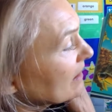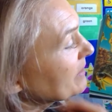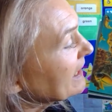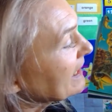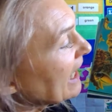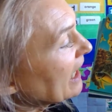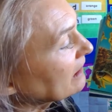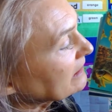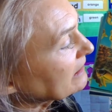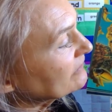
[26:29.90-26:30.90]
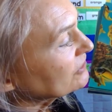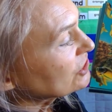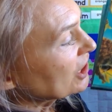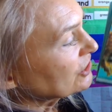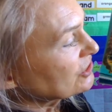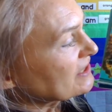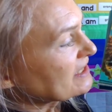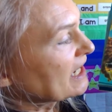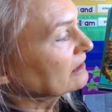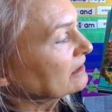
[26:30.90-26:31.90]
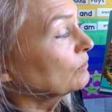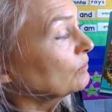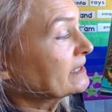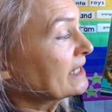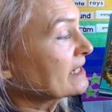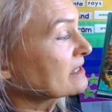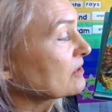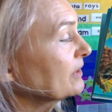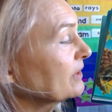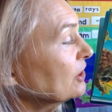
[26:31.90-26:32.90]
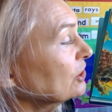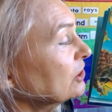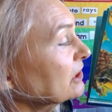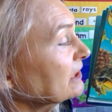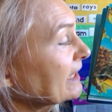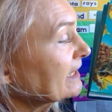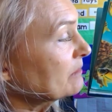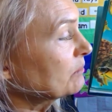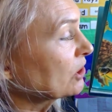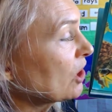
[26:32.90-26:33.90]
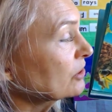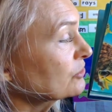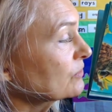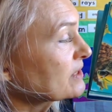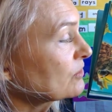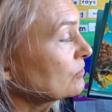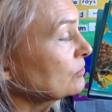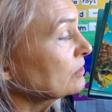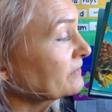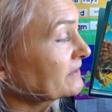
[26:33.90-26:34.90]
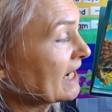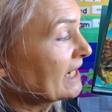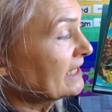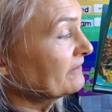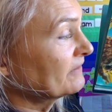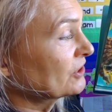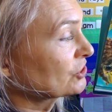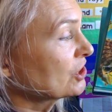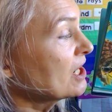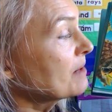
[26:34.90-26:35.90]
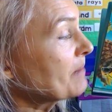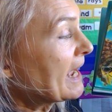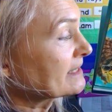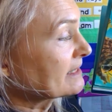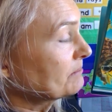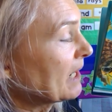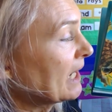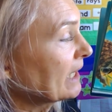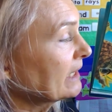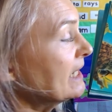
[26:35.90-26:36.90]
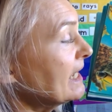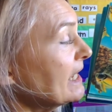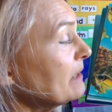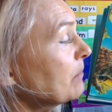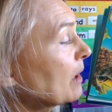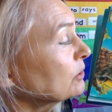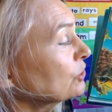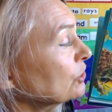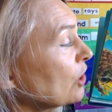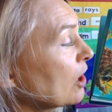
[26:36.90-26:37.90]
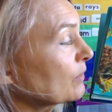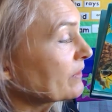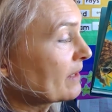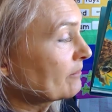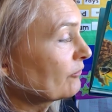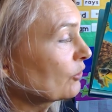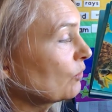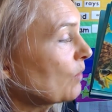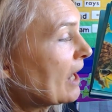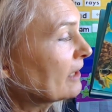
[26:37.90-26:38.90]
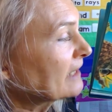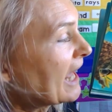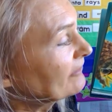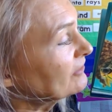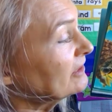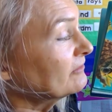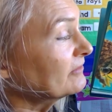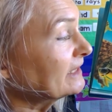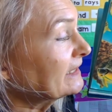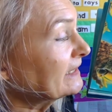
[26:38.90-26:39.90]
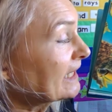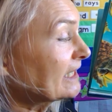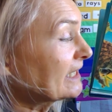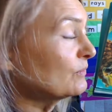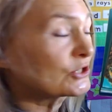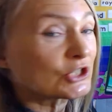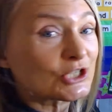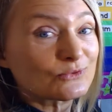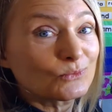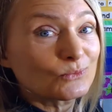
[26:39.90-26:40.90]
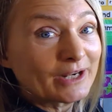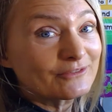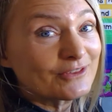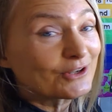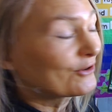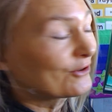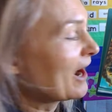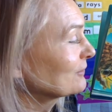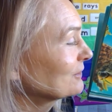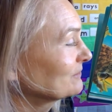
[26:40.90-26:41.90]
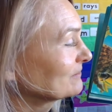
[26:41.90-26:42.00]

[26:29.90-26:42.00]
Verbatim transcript: Big Al even changed his color one day so he could look like he belonged to a school of tiny fish passing by. He bubbled along with them for a while, laughing and feeling like he was just one of the crowd.